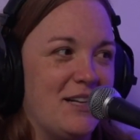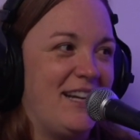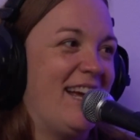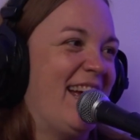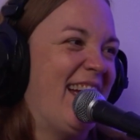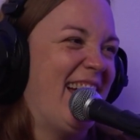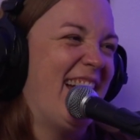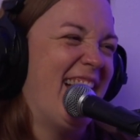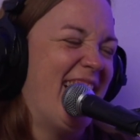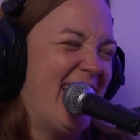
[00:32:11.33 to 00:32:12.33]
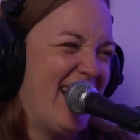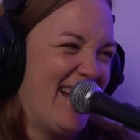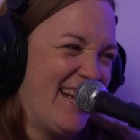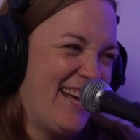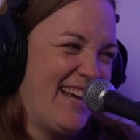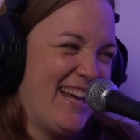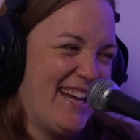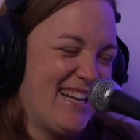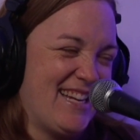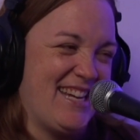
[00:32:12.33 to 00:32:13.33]
I'm telling you, when you get into
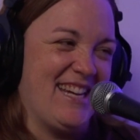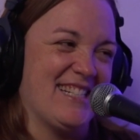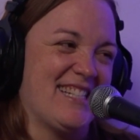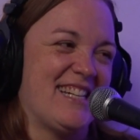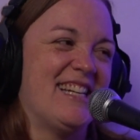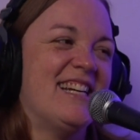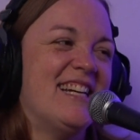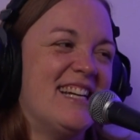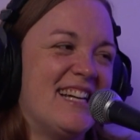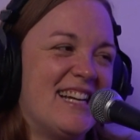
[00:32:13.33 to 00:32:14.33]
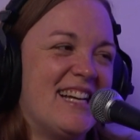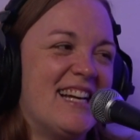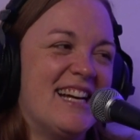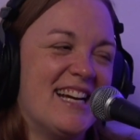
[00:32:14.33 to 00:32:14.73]
that teaching practicum and try it,